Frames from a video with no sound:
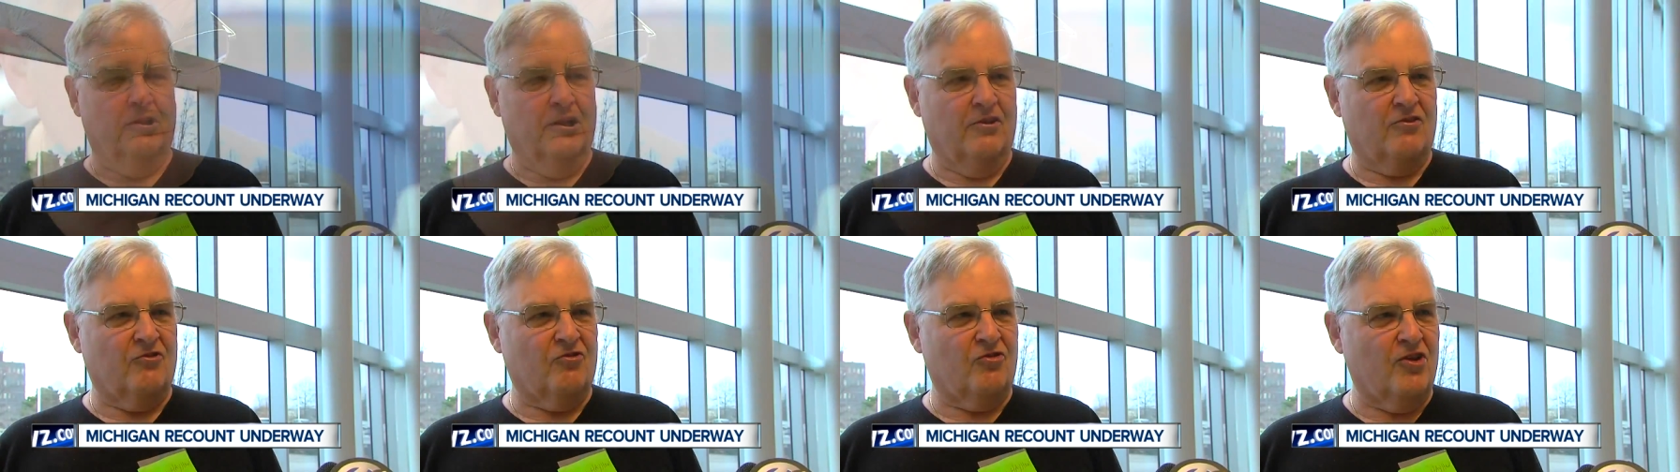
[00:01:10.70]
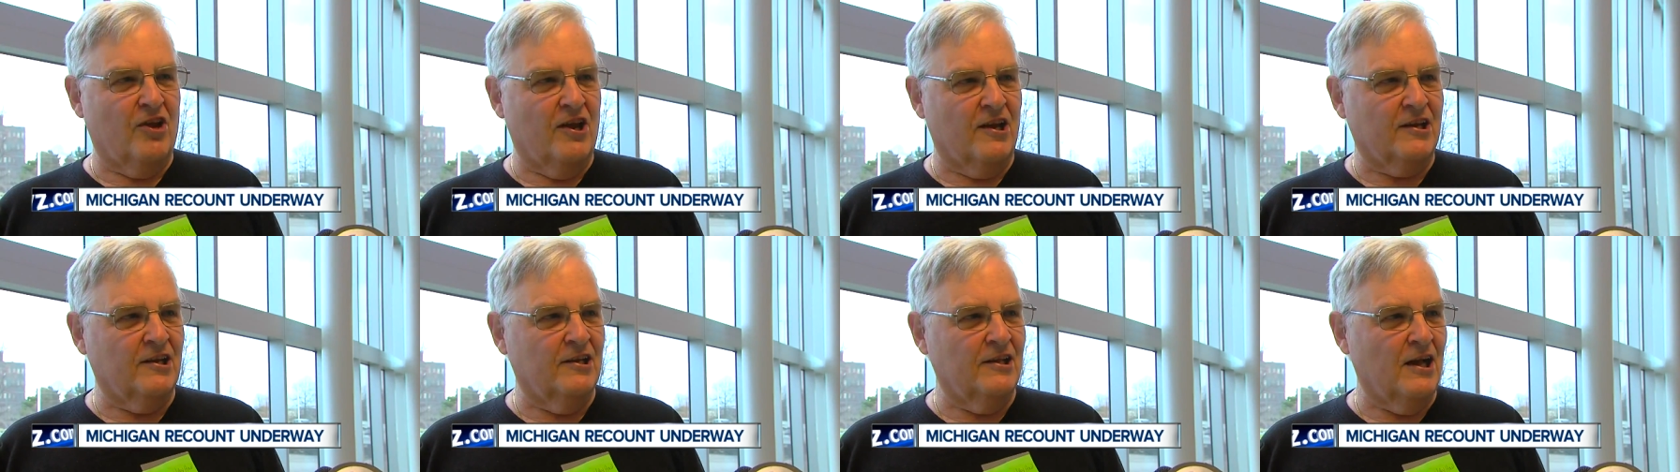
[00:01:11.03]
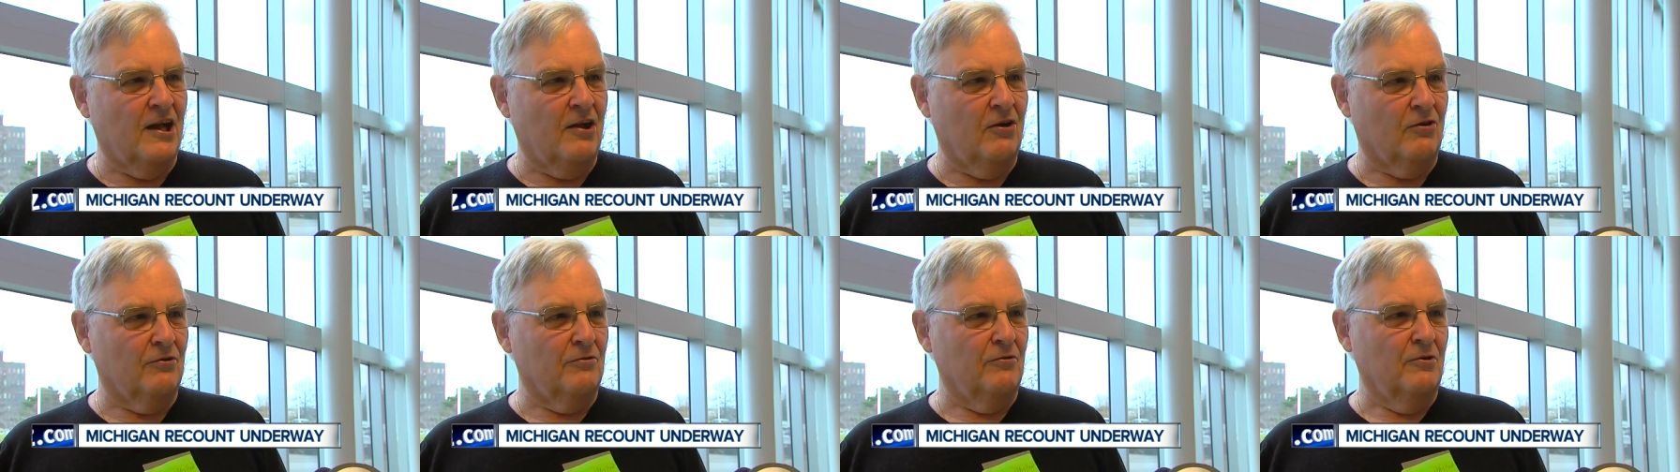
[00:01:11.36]
Let's check it
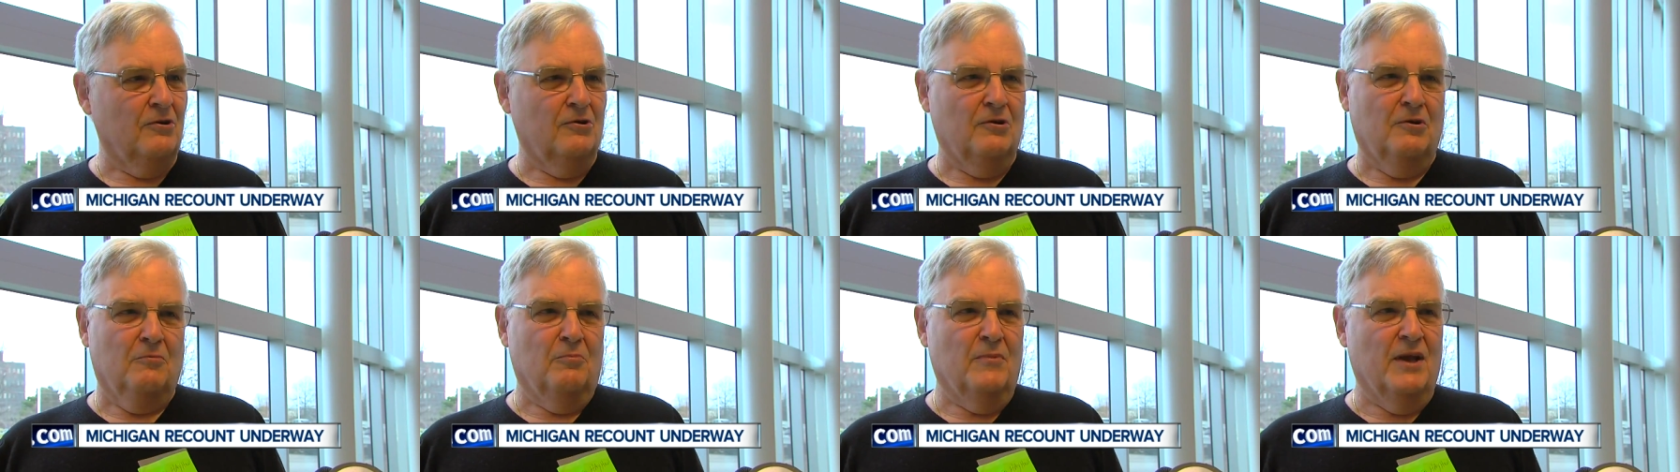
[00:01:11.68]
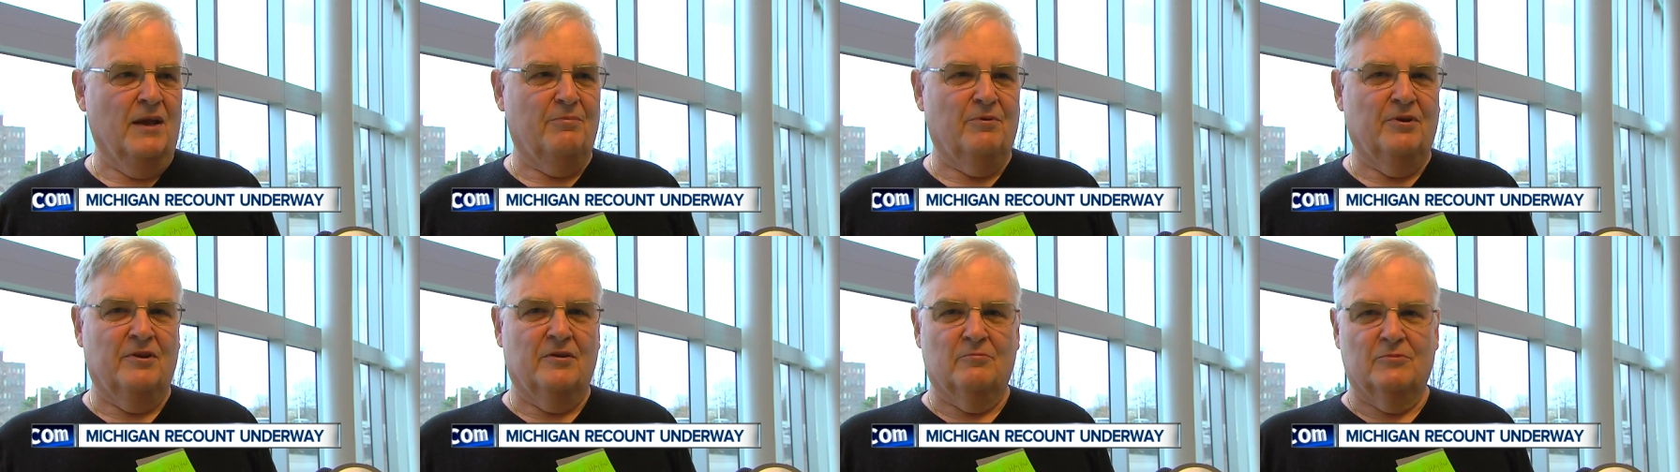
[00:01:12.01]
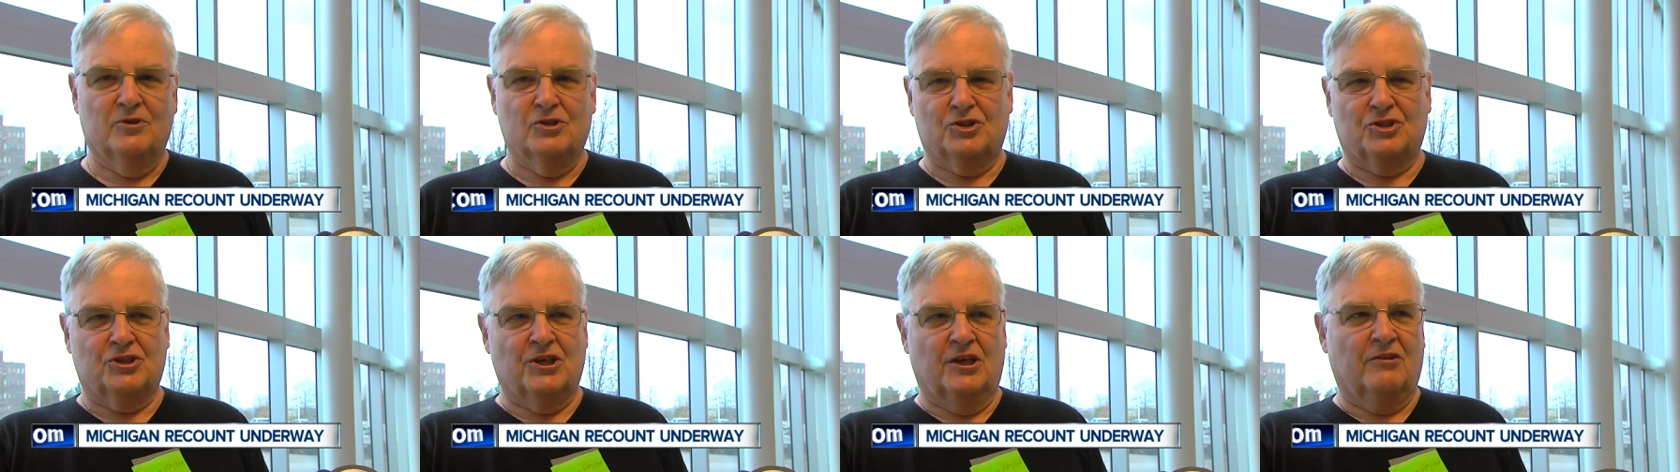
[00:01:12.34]
out. Maybe the
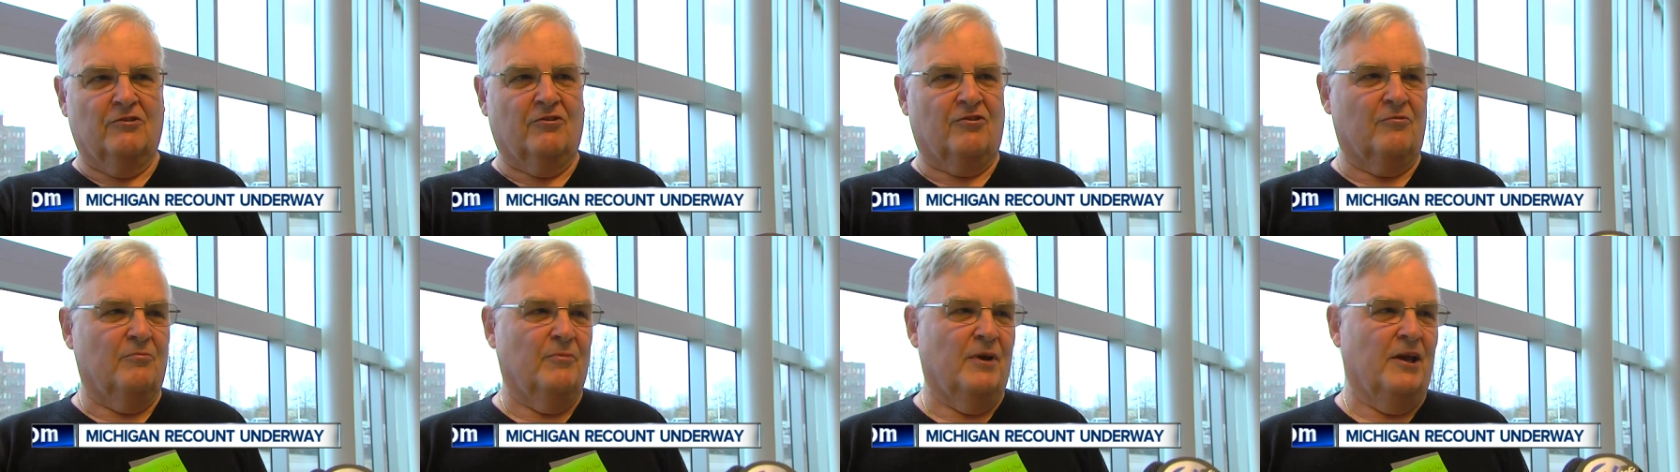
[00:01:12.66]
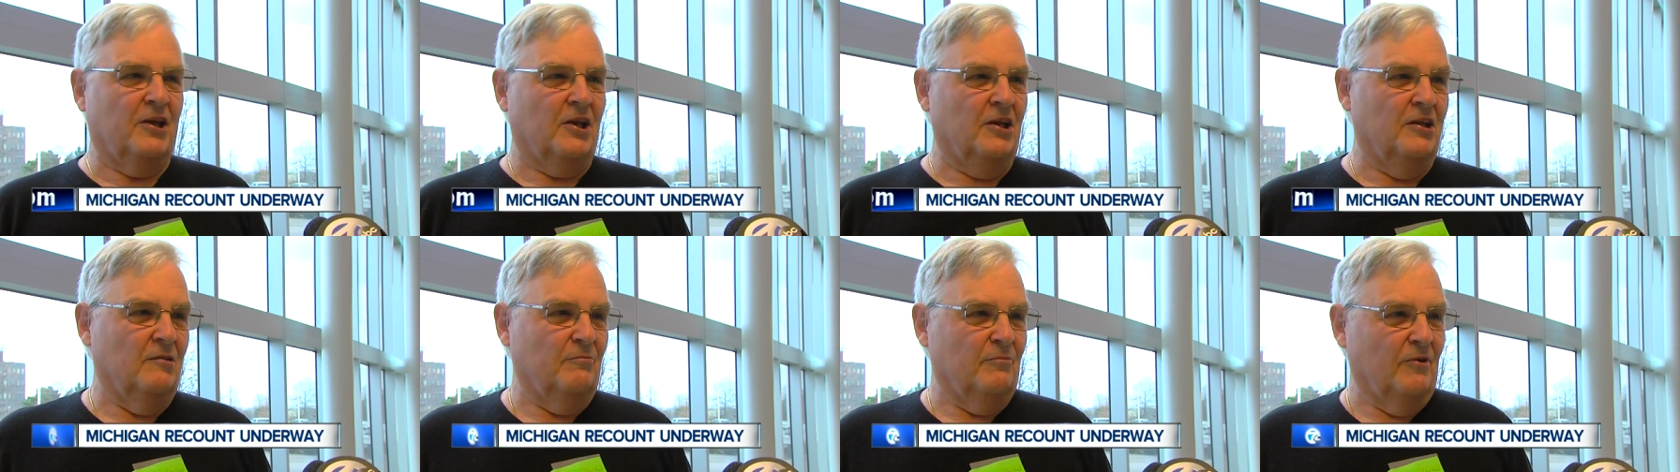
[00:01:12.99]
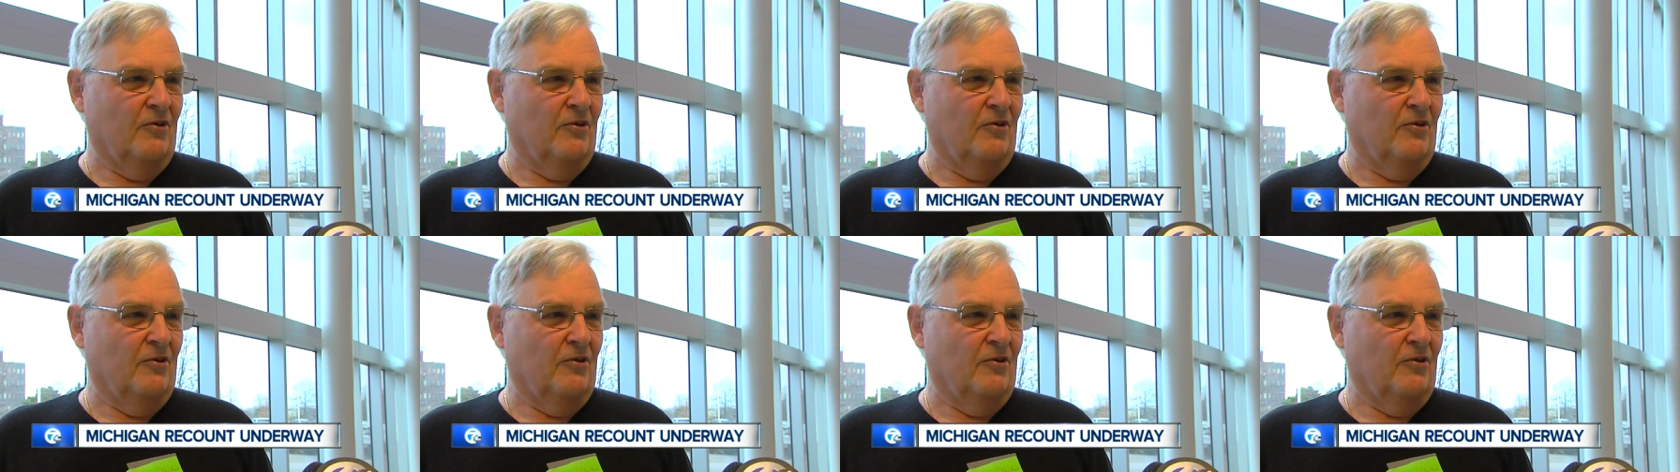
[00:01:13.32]
machines are making a